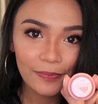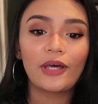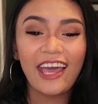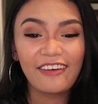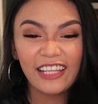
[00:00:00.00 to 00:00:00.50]
So
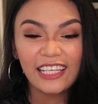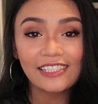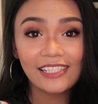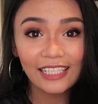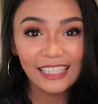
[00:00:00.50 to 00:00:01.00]
I have like
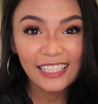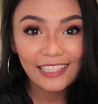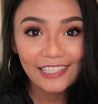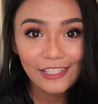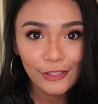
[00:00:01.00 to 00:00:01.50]
a
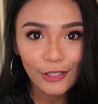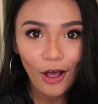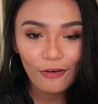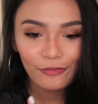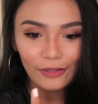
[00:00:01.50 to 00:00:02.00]
clean and
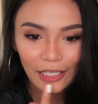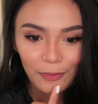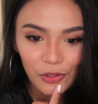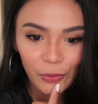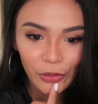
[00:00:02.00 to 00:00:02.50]
soft
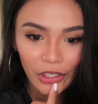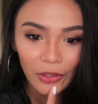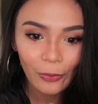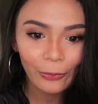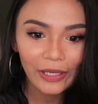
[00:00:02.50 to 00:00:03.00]
lips to
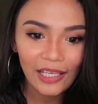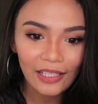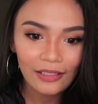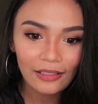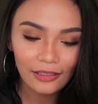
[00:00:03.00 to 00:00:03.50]
work
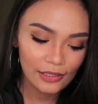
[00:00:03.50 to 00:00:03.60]
with.